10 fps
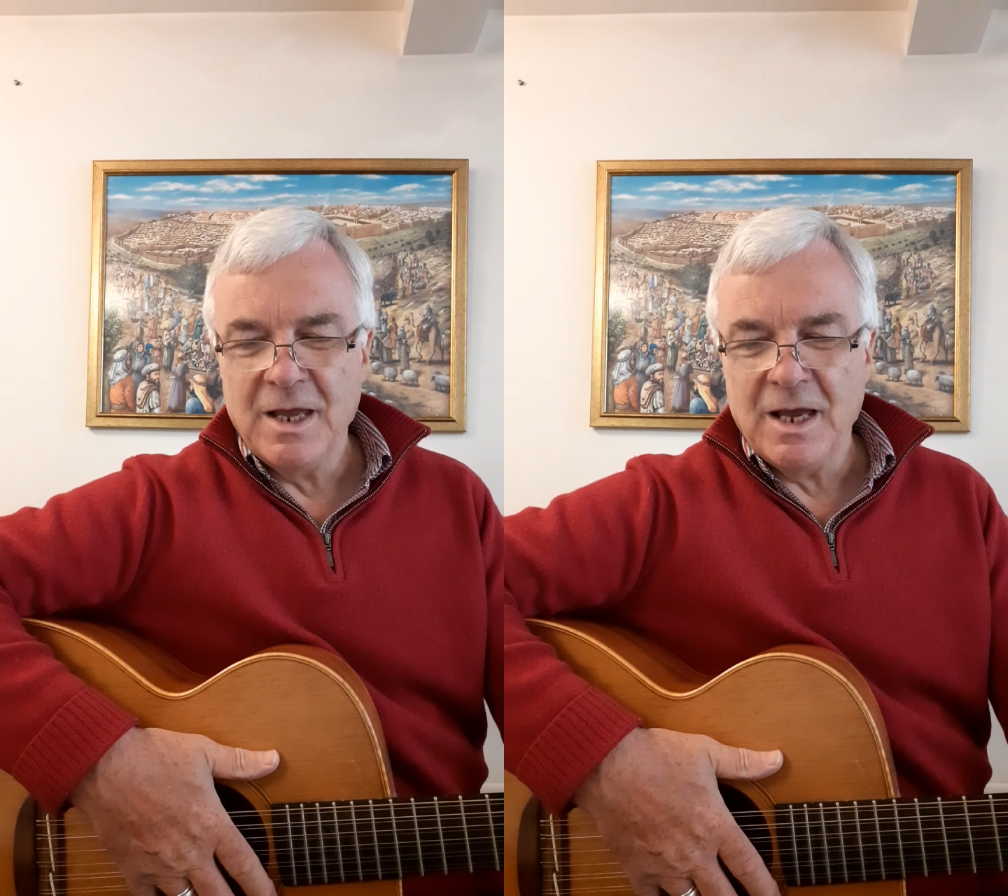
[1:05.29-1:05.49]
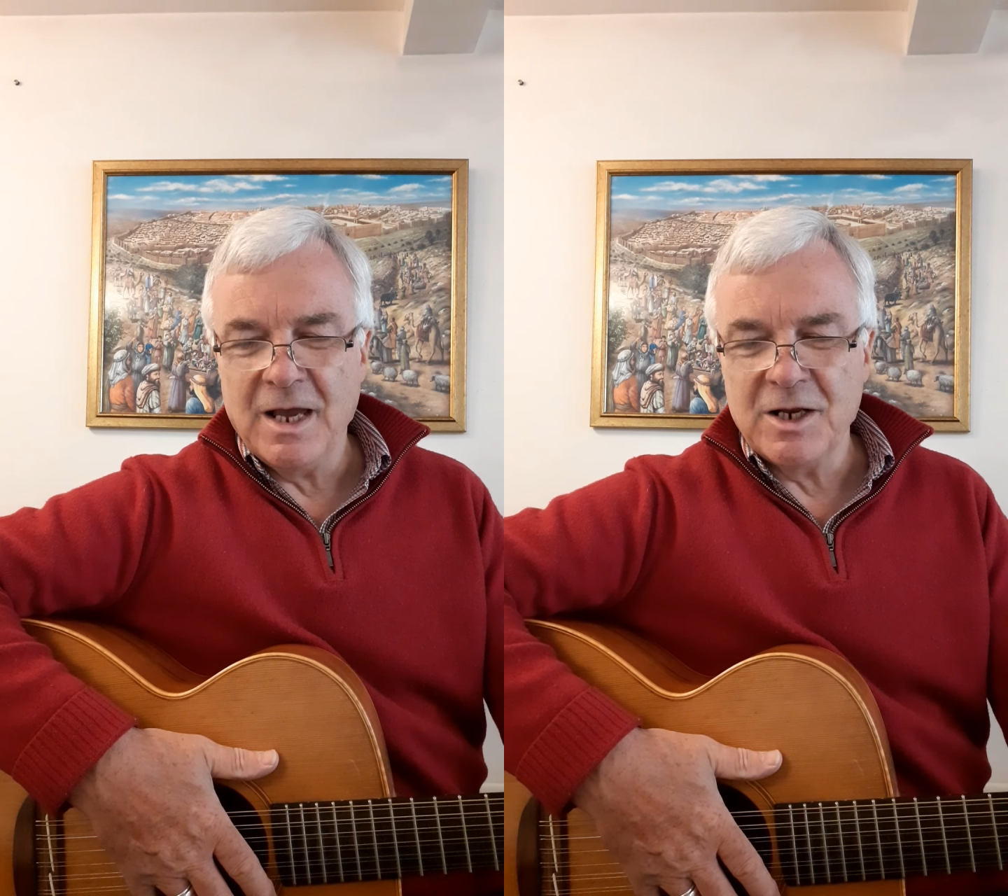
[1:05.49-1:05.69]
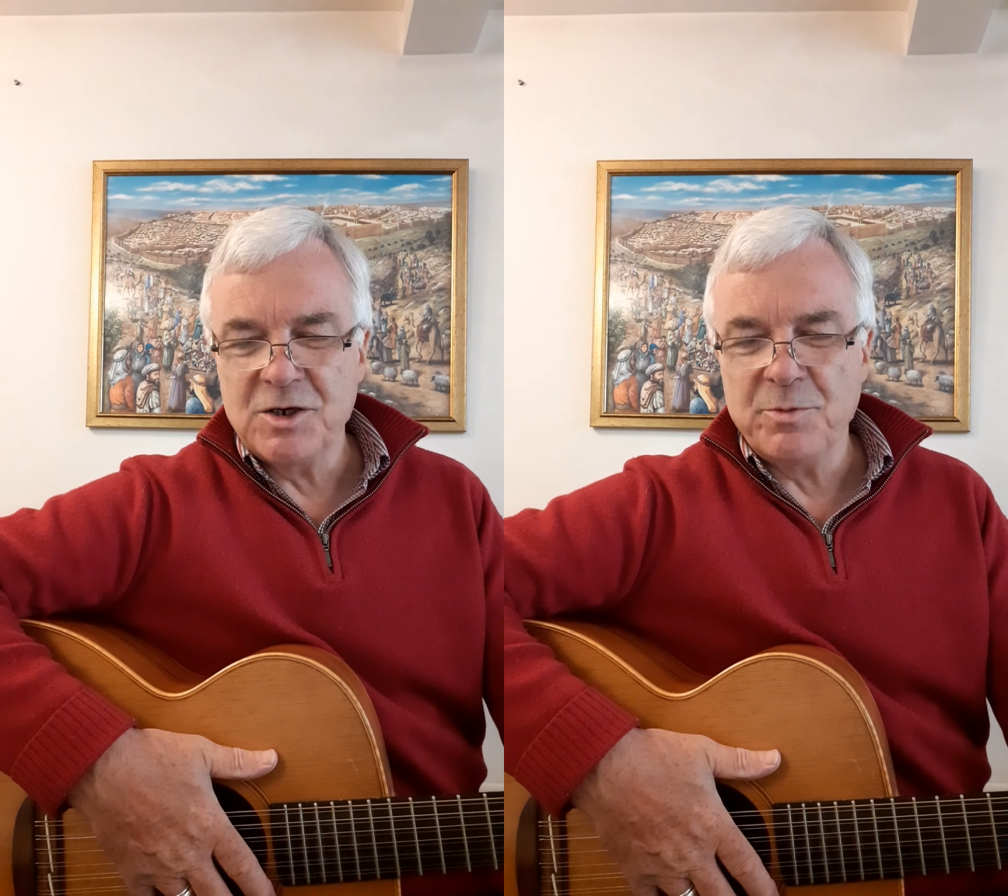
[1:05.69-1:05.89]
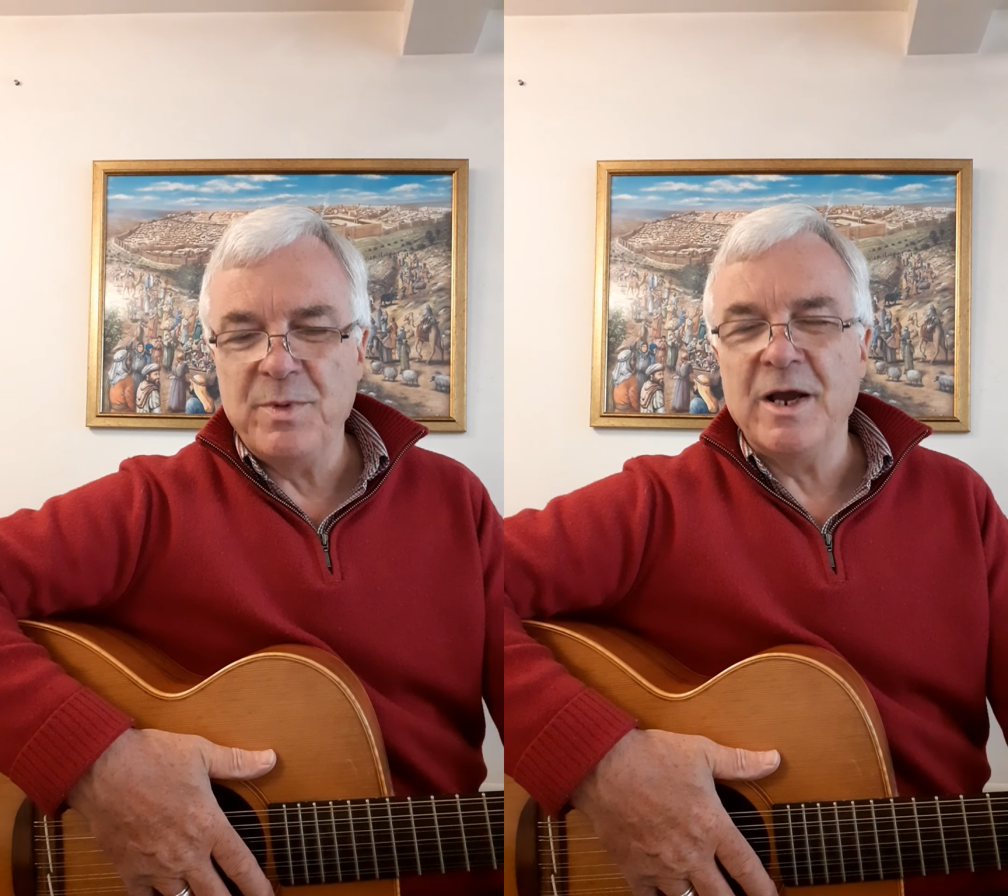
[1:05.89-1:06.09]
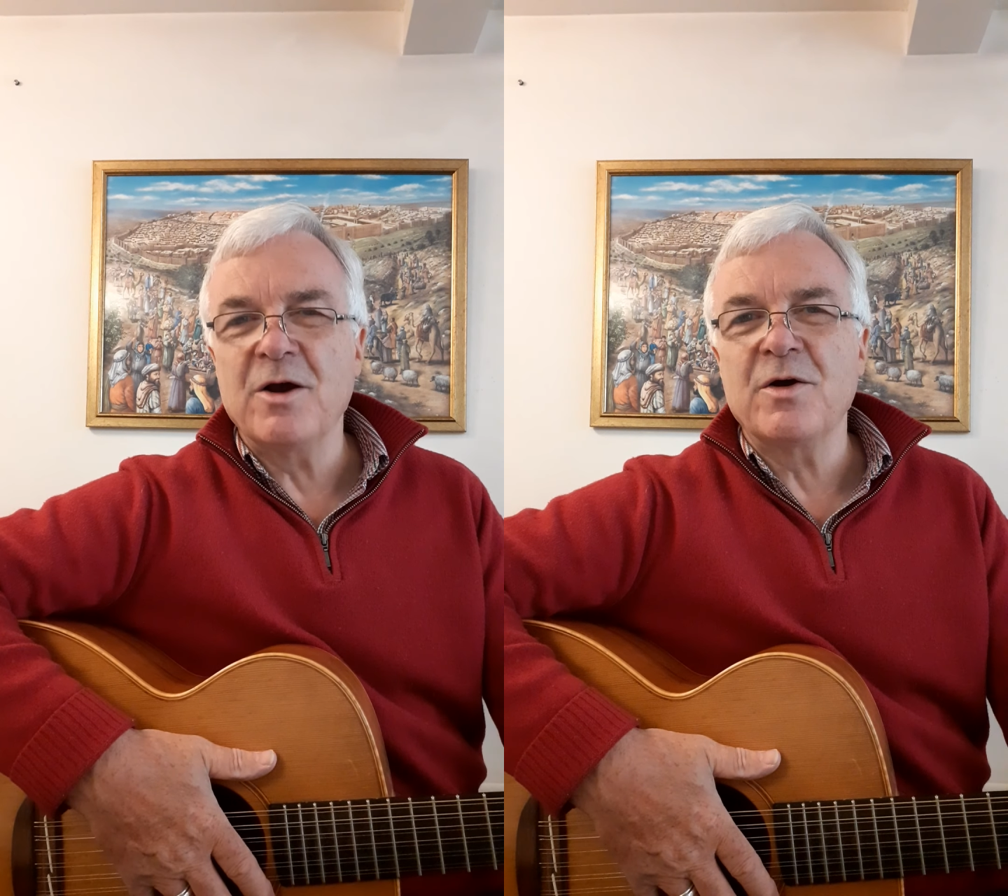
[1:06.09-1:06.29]
and to
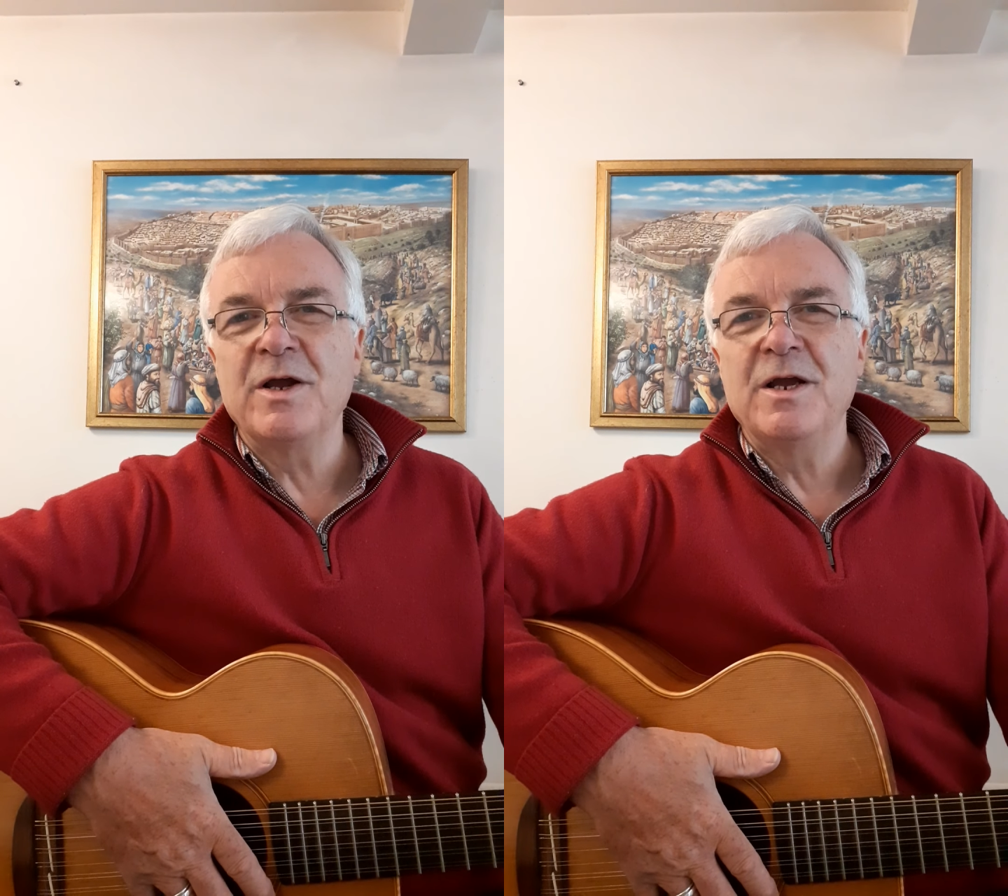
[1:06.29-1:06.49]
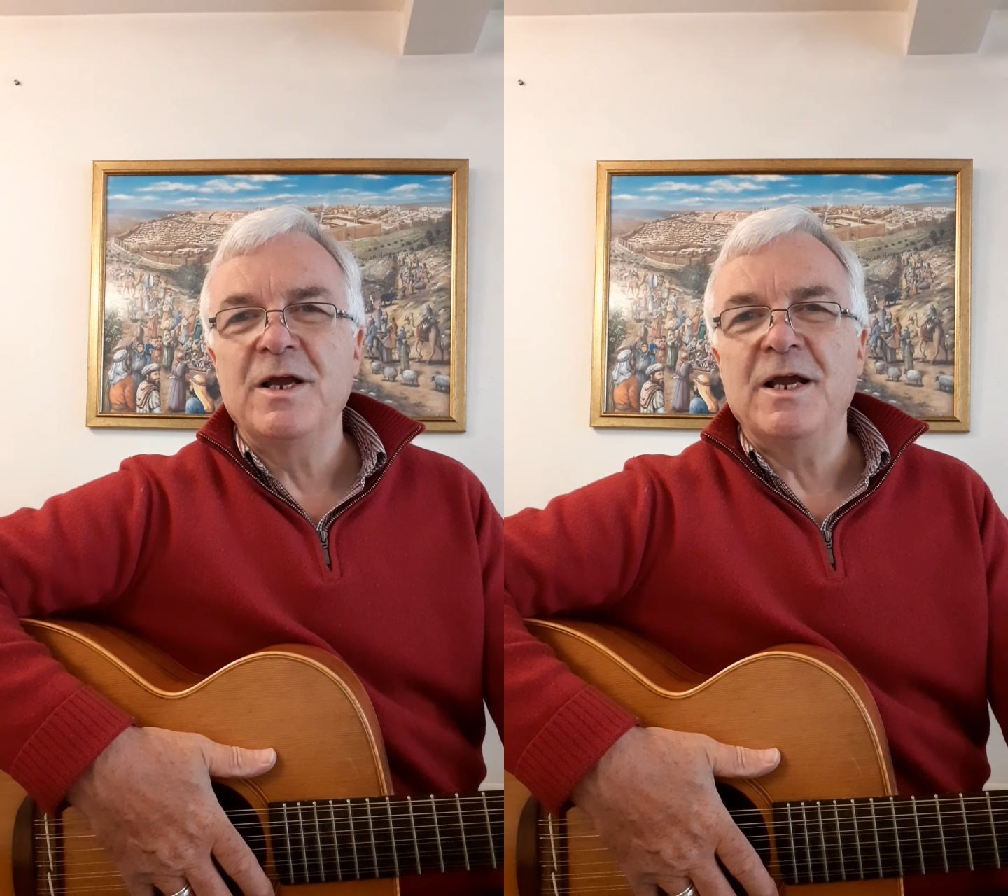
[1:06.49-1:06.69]
bear